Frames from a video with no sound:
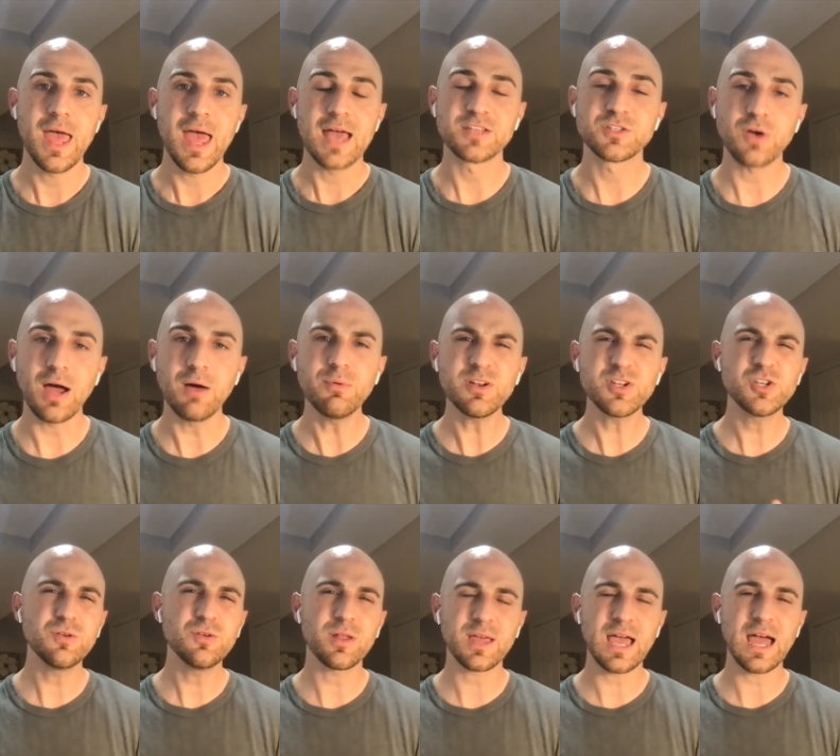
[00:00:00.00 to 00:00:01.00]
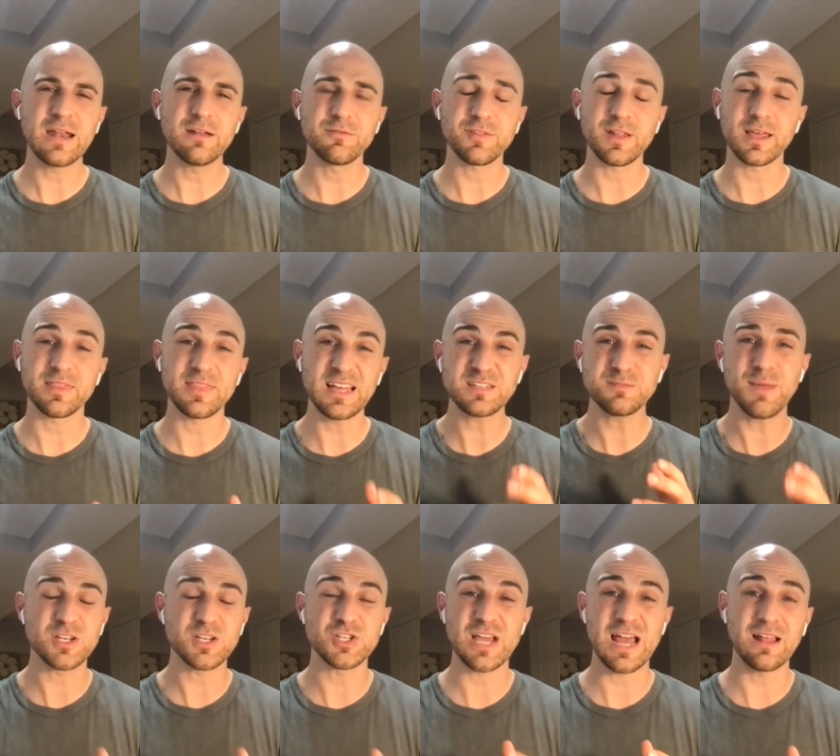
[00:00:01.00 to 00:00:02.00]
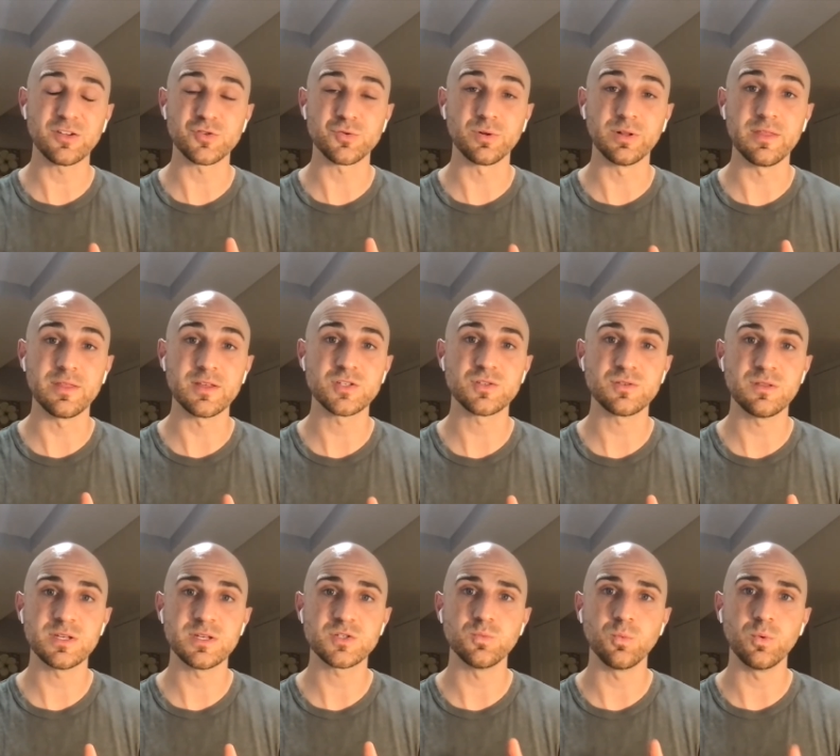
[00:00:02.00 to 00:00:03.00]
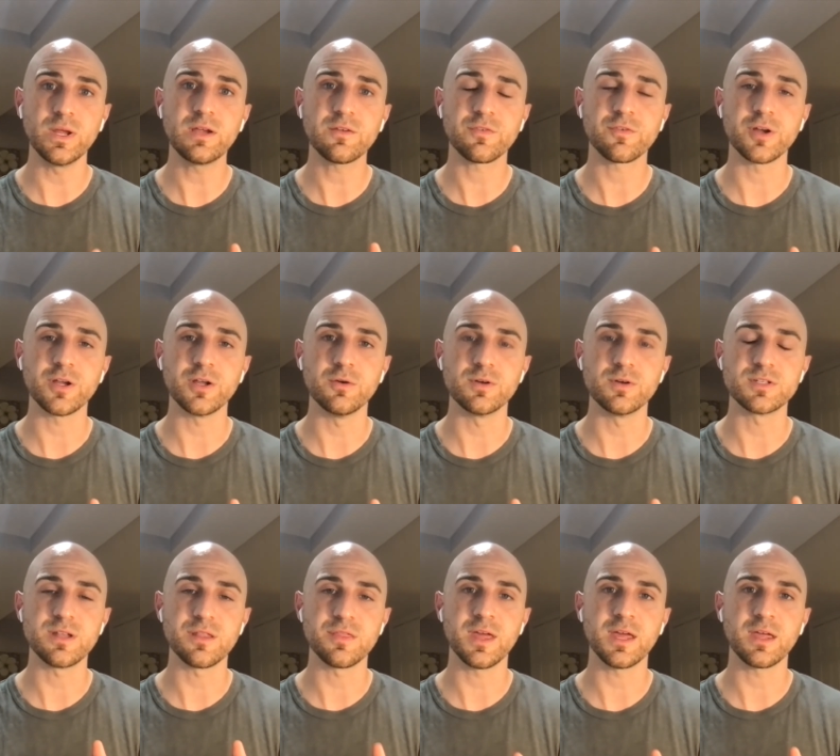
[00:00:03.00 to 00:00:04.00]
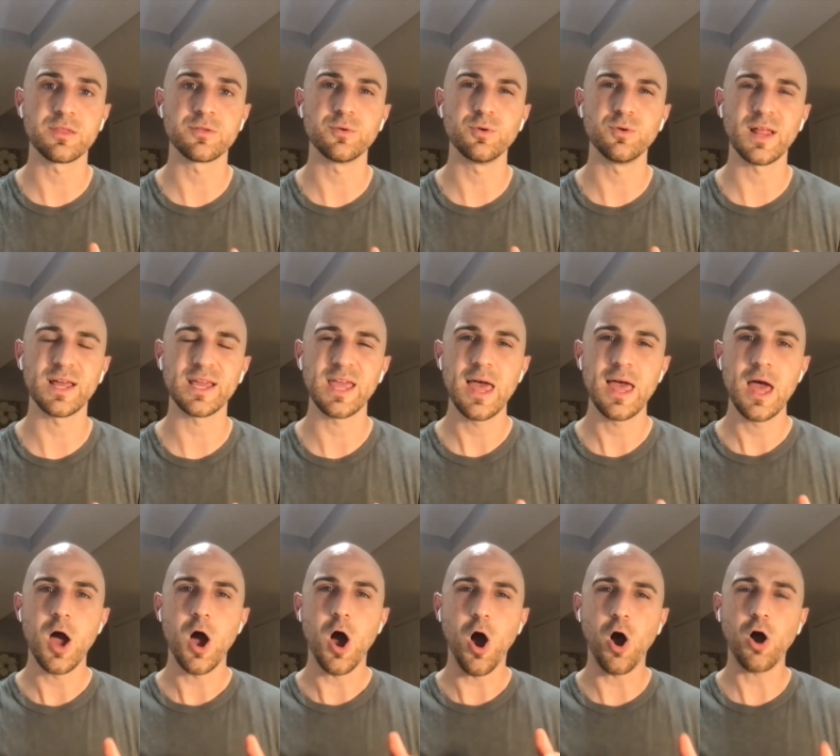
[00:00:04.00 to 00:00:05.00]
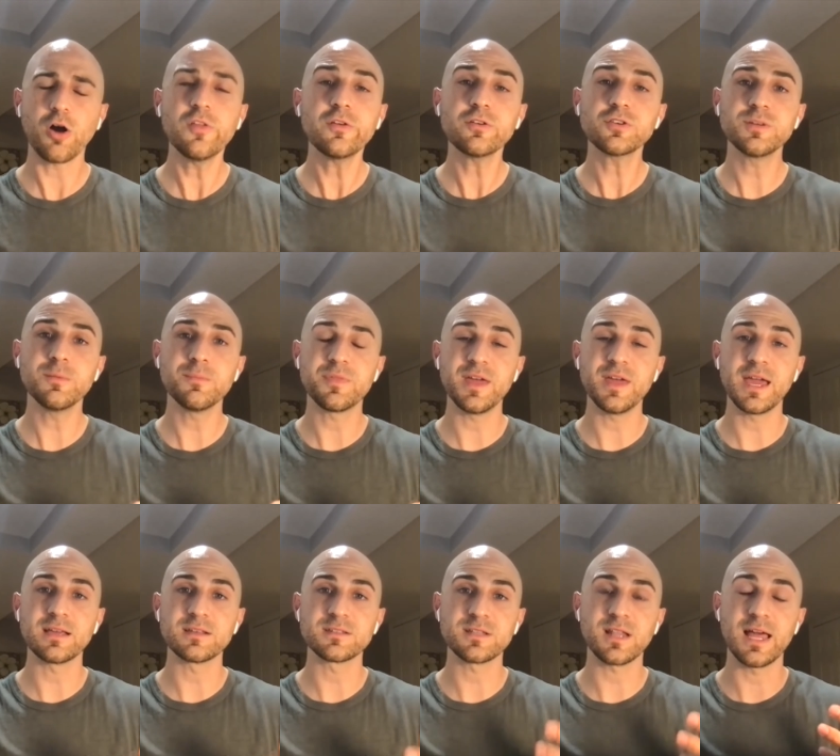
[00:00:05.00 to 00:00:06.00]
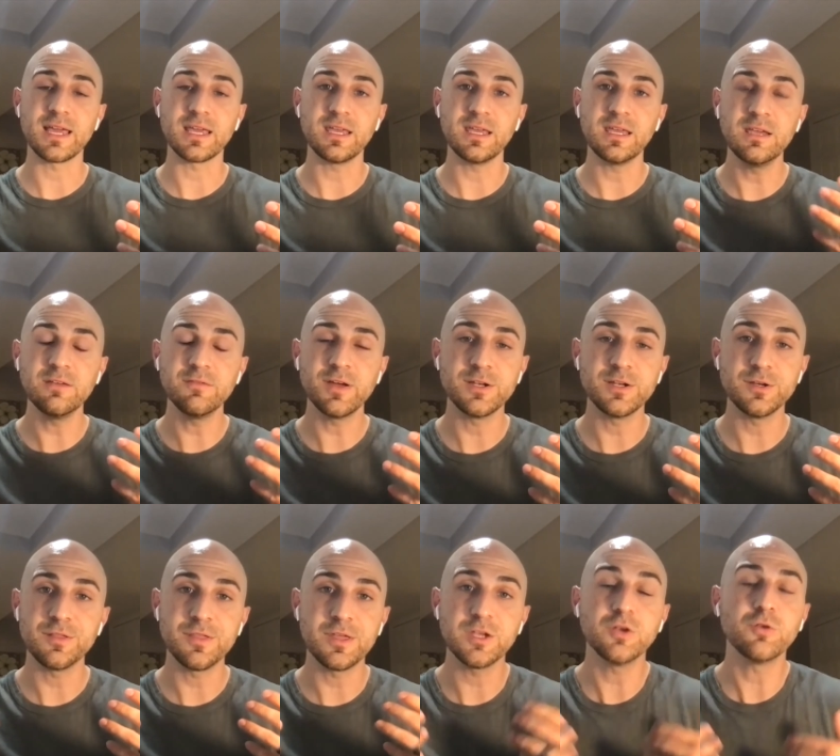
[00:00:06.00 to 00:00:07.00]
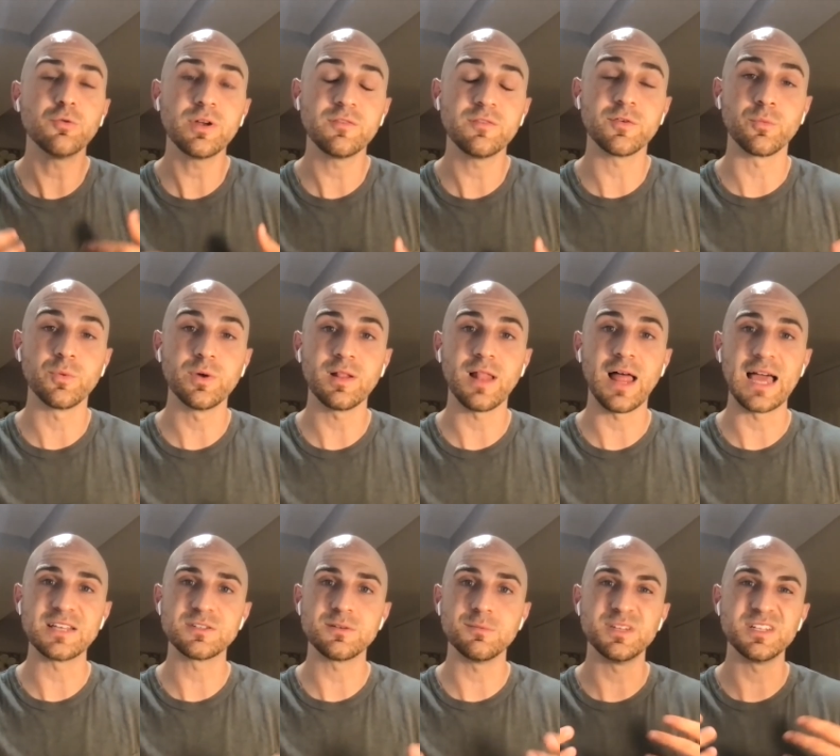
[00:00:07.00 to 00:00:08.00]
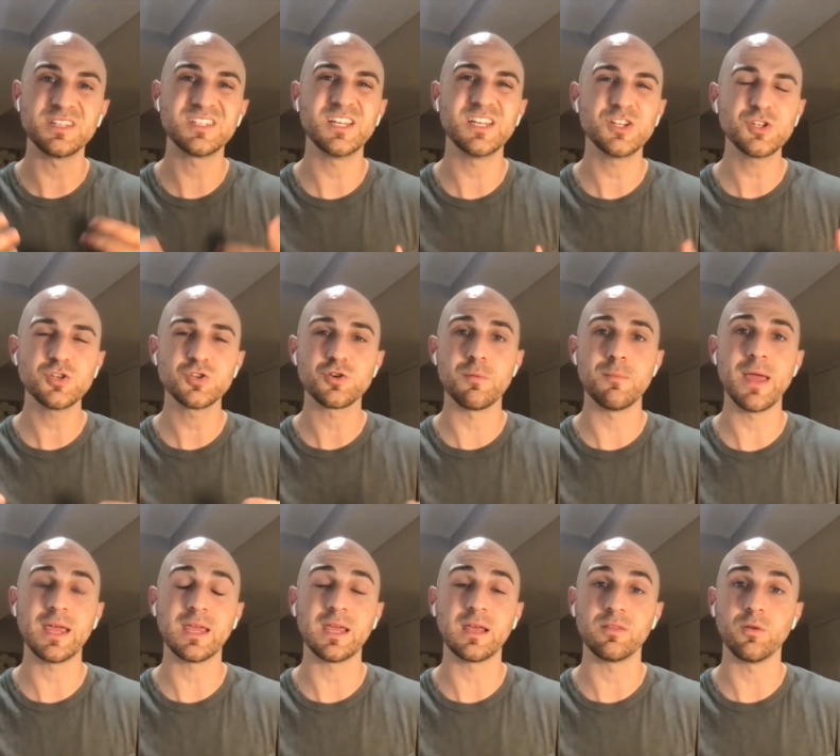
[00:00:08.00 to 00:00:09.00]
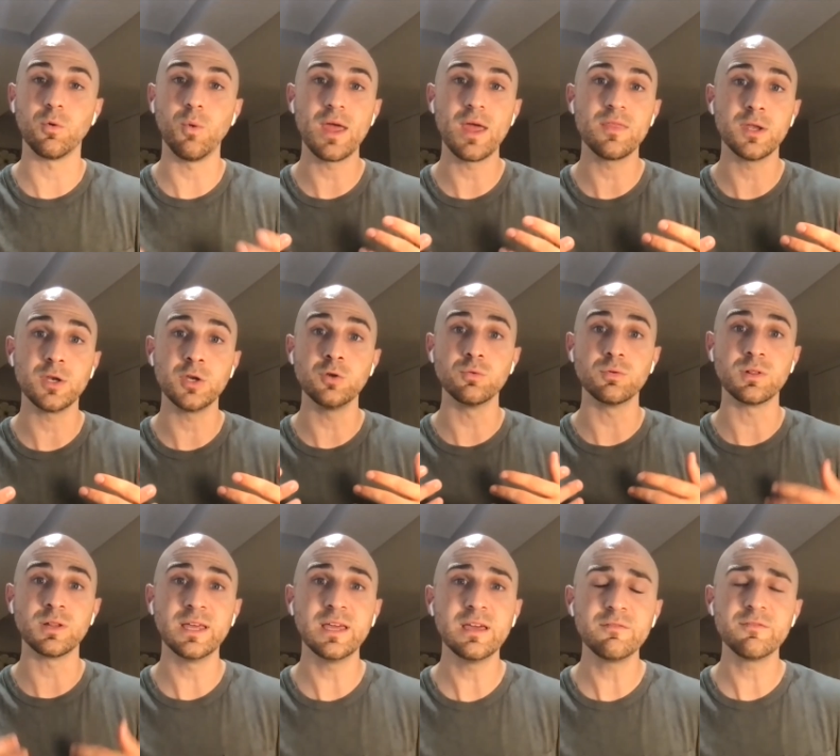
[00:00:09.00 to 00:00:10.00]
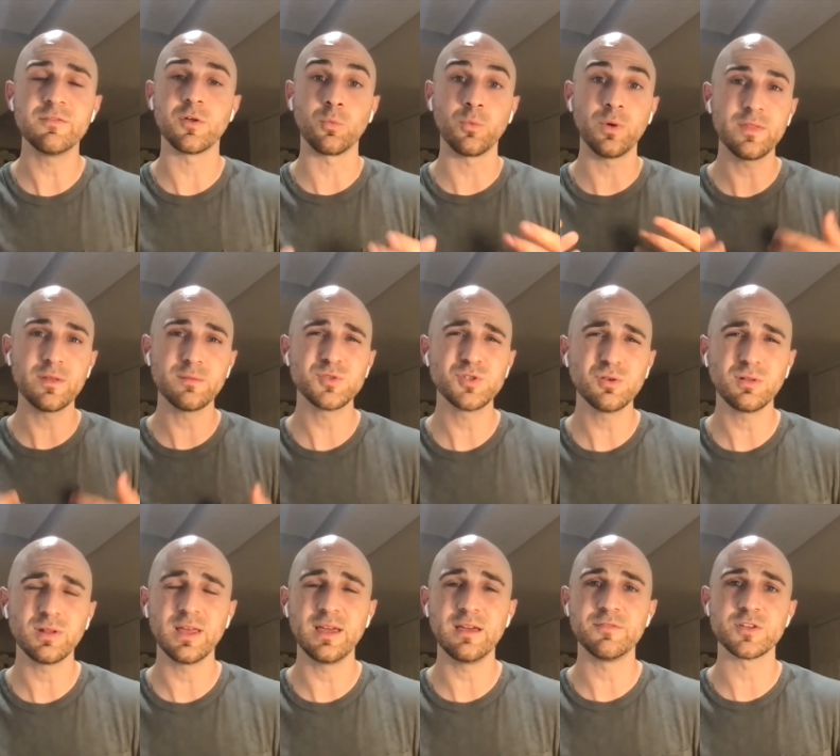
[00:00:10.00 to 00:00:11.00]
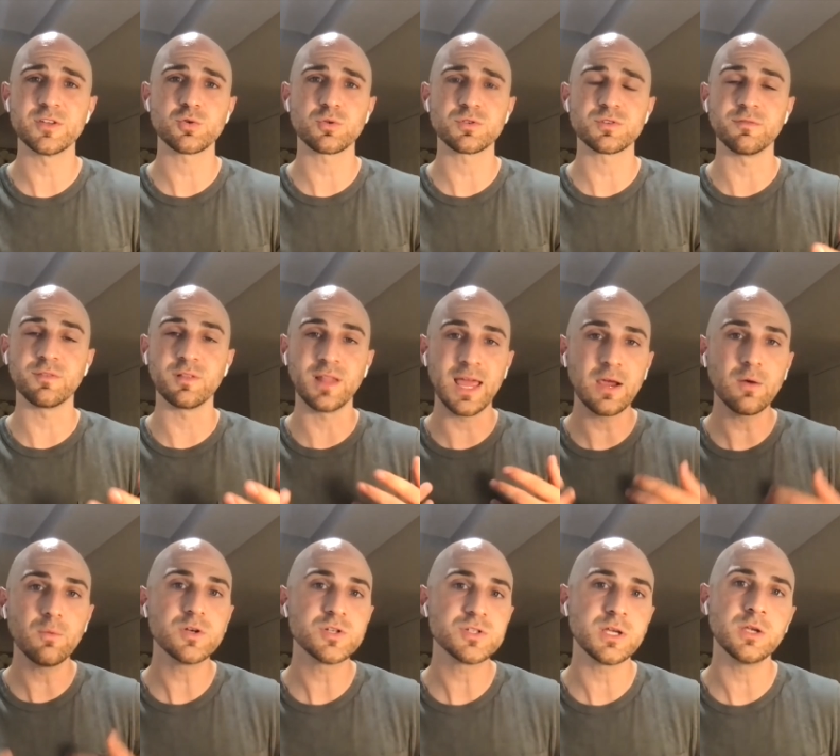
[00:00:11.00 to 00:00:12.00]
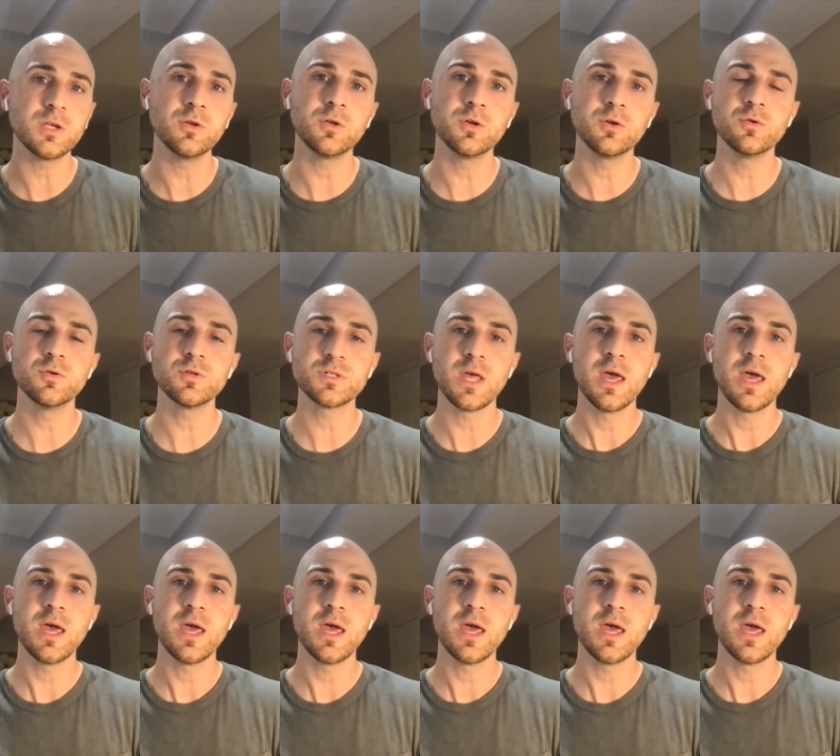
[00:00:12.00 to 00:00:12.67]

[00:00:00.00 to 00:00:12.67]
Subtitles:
And so I want you to kind of like, that's my challenge really this week for you, is to think through like, are there some things like even that you don't even realize, some decisions you're making, the way that you live, the rhythms you live, the sorts of language that you use,